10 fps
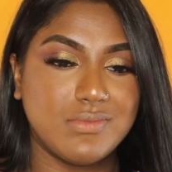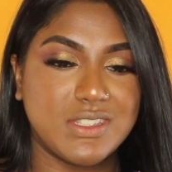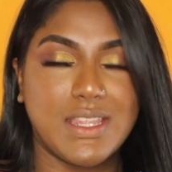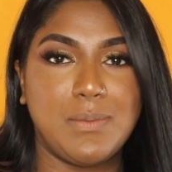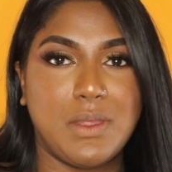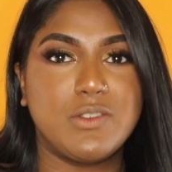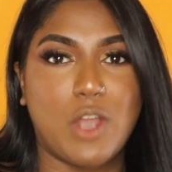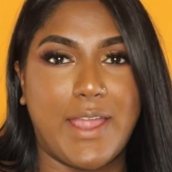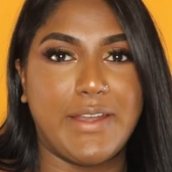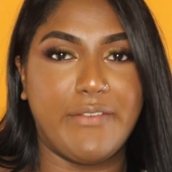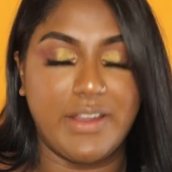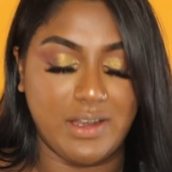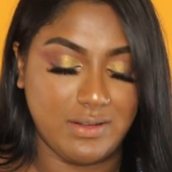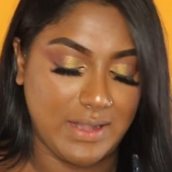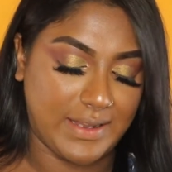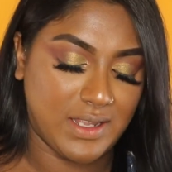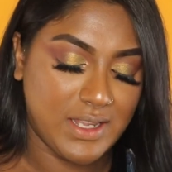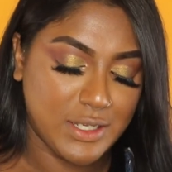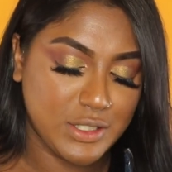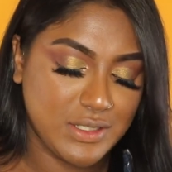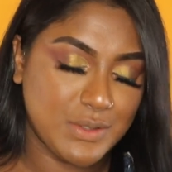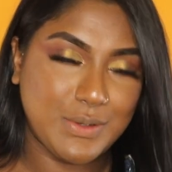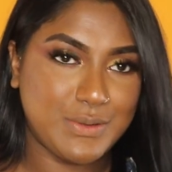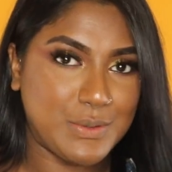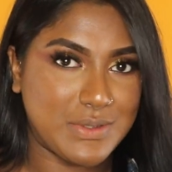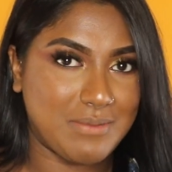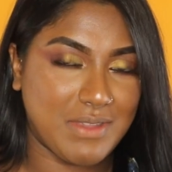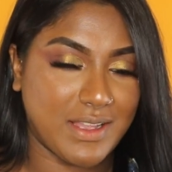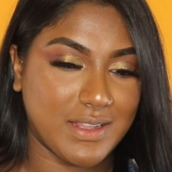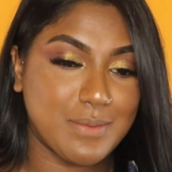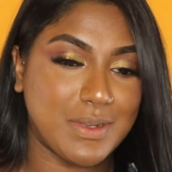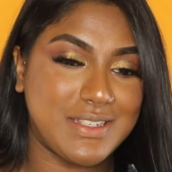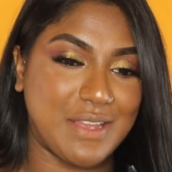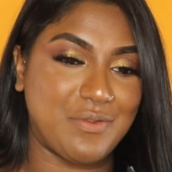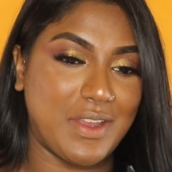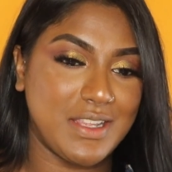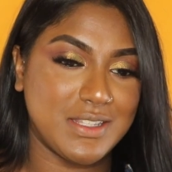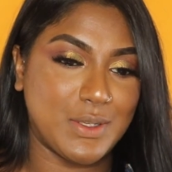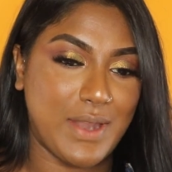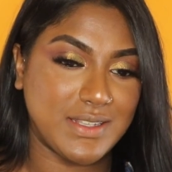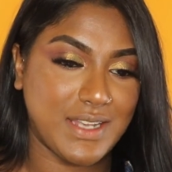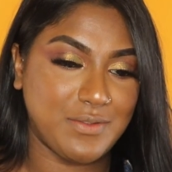see me try it on and like just a little, do something a little bit different. So next I